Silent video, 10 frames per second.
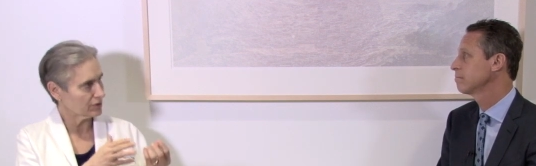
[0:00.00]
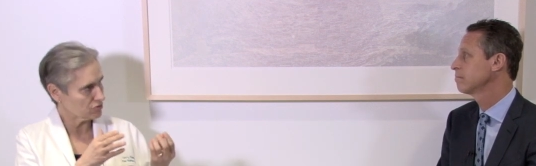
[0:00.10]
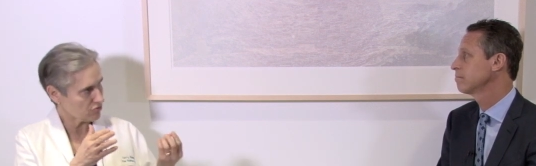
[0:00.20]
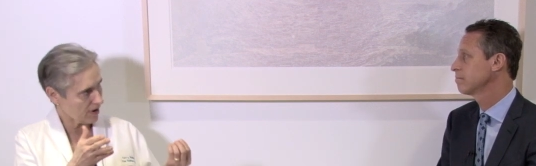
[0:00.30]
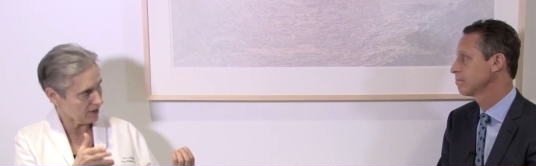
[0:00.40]

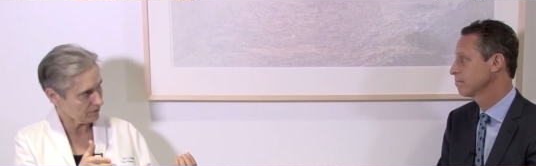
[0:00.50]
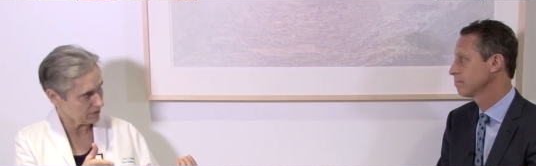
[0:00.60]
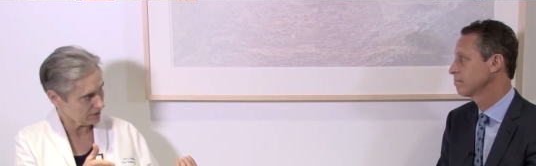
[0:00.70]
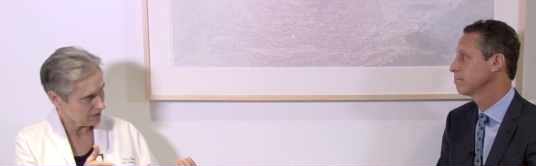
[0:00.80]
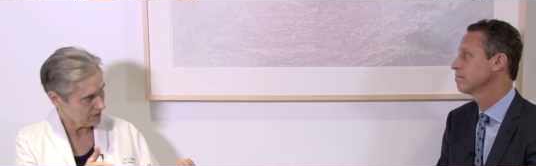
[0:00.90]
Speaker 1: big
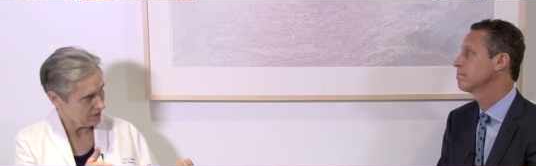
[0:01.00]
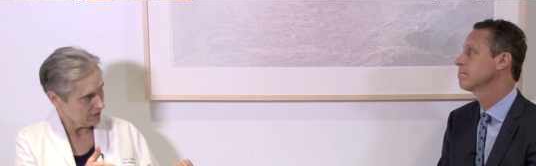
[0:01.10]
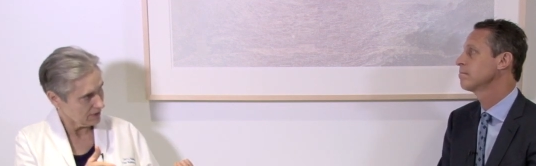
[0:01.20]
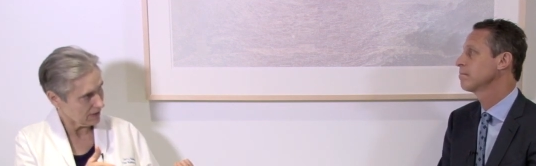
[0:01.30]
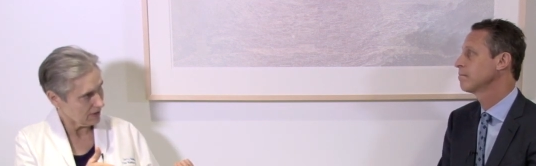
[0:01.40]
driver.
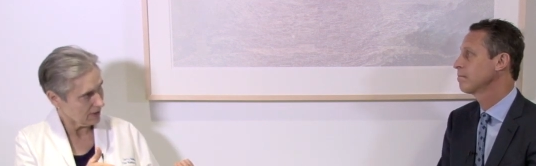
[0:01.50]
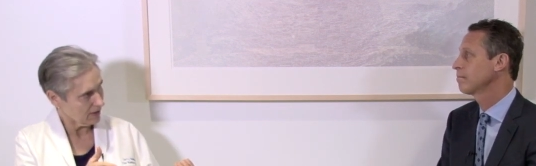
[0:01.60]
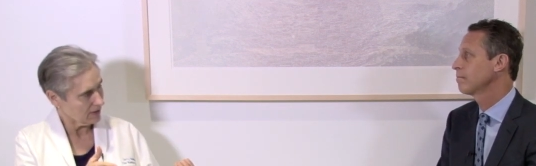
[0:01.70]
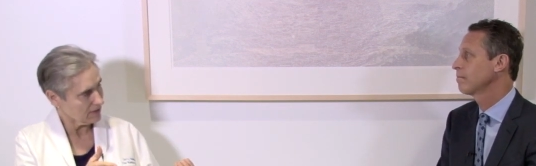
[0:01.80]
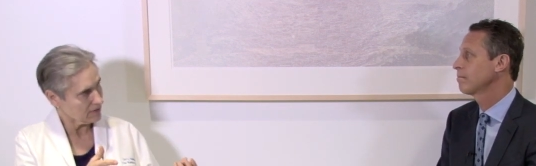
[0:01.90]

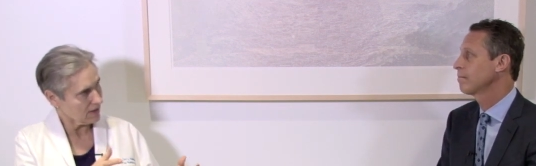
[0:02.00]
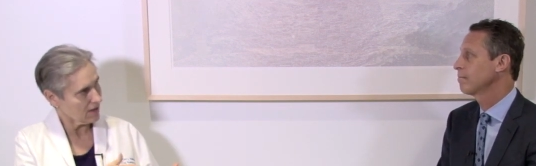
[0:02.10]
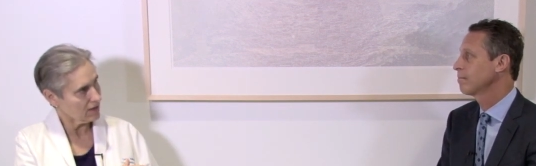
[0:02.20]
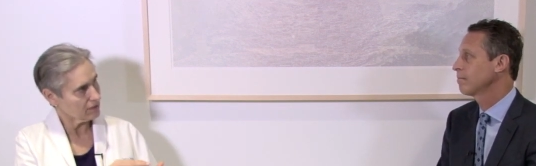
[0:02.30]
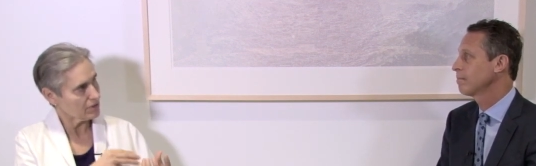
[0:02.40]
Uh, and
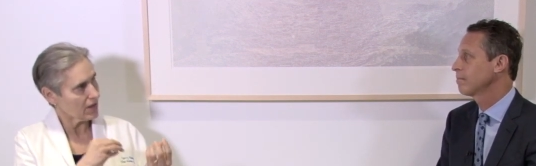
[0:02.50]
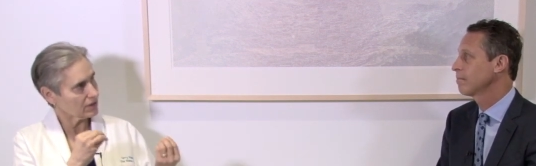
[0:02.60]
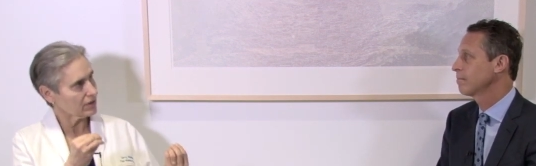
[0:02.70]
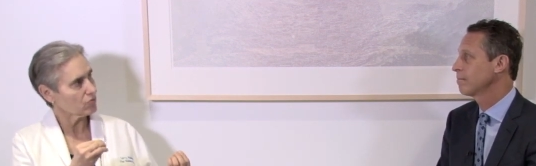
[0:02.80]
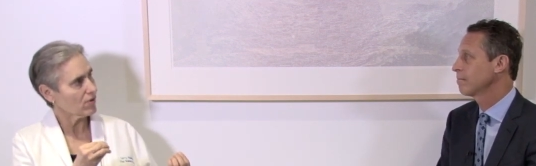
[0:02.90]
then I
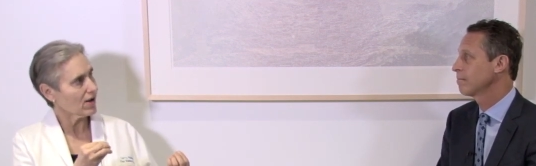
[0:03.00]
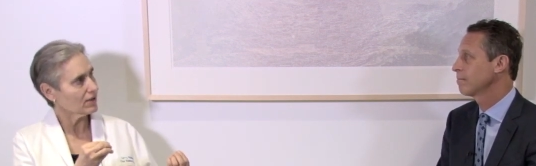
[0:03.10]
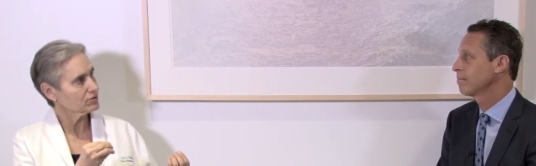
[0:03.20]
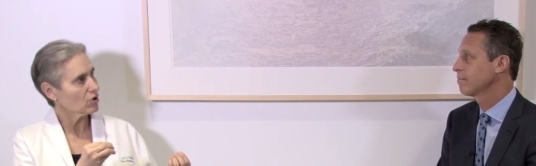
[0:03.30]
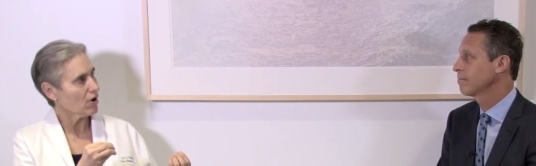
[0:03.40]
began to think,
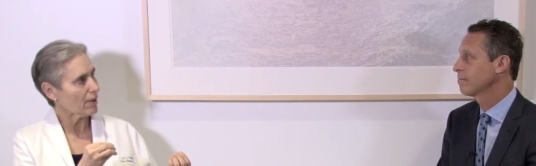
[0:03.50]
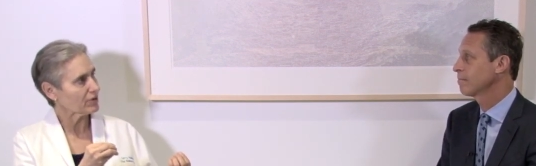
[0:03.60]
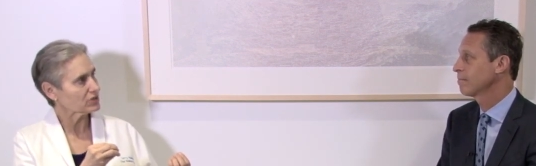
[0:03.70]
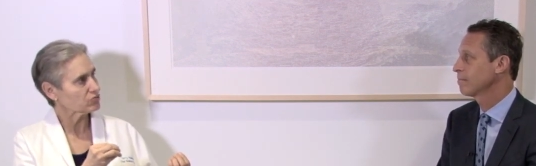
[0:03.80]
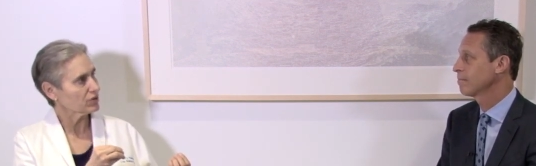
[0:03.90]
well, no, I
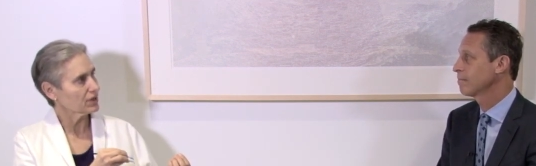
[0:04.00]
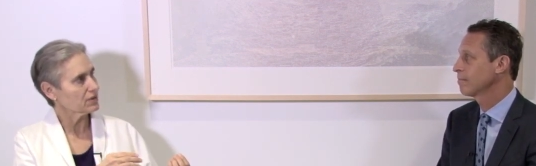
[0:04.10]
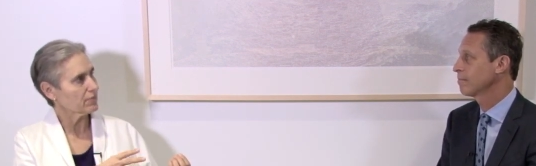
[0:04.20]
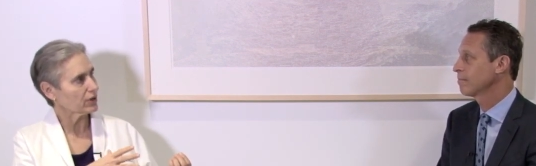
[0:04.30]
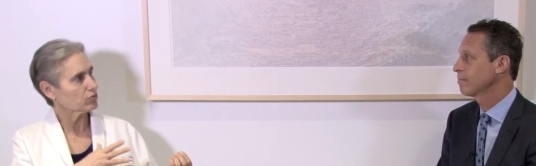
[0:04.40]
bet it's really
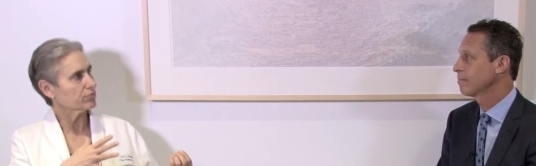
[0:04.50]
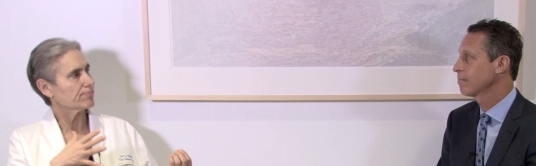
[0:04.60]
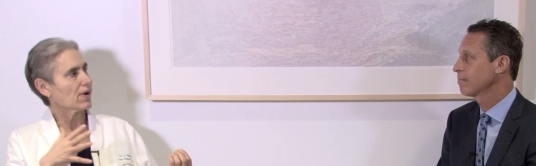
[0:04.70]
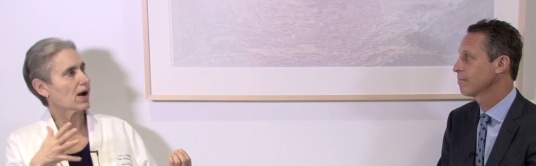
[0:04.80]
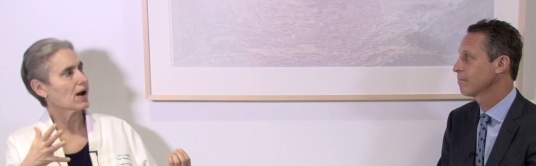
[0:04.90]
the
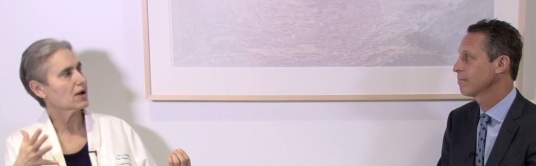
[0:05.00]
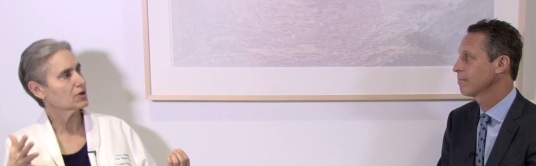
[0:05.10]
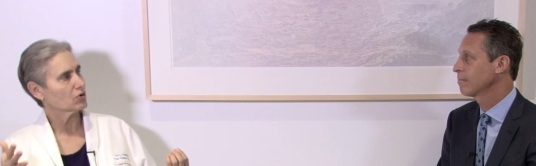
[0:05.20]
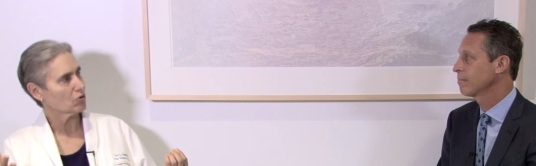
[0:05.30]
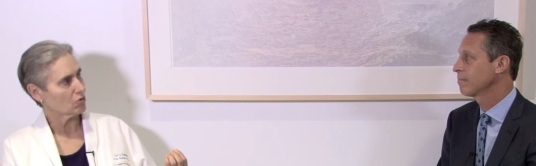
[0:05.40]

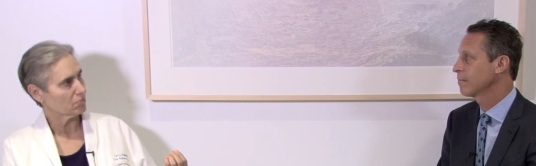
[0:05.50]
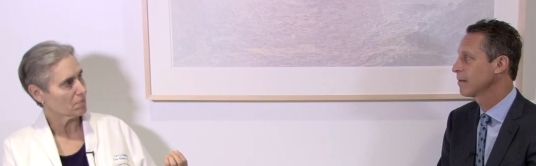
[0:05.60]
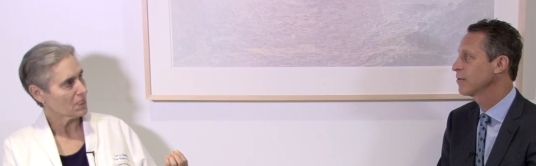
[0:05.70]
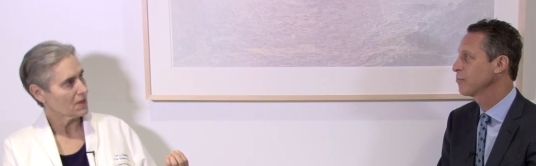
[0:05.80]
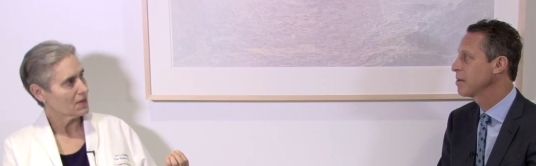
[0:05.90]
microbiome.
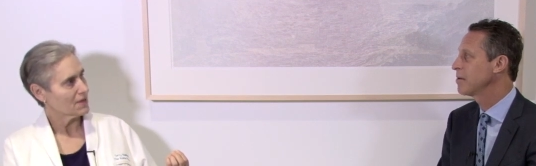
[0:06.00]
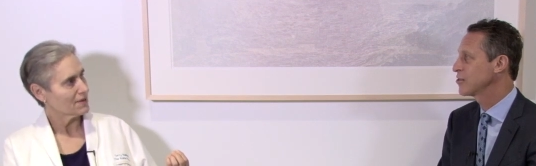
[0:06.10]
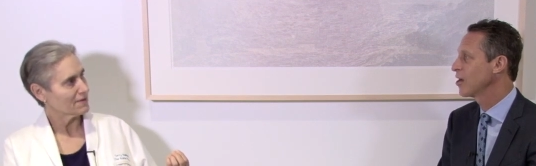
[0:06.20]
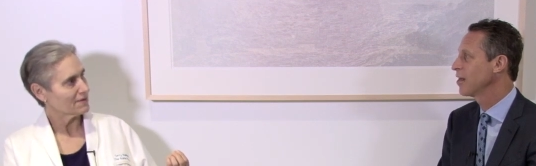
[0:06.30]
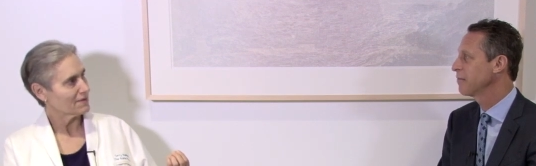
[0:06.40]
Speaker 2: Pretty
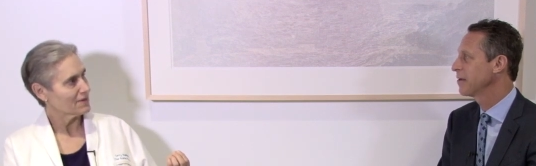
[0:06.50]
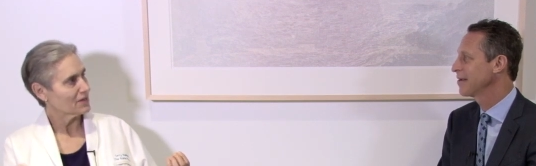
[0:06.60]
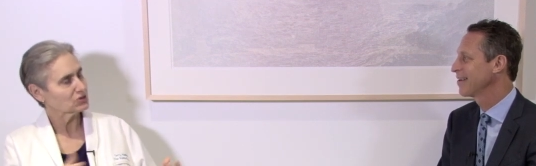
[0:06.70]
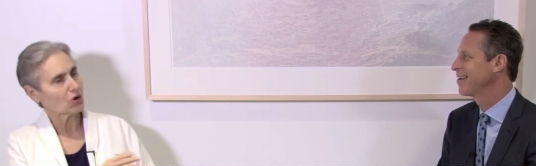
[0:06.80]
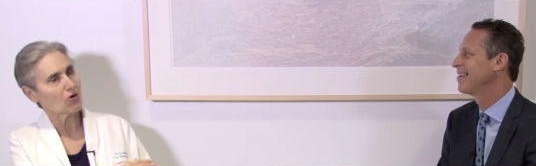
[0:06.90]
much all of
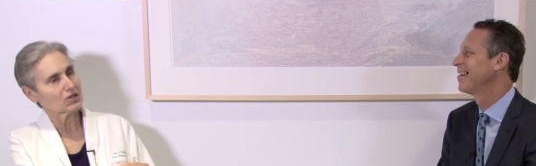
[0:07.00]
it. so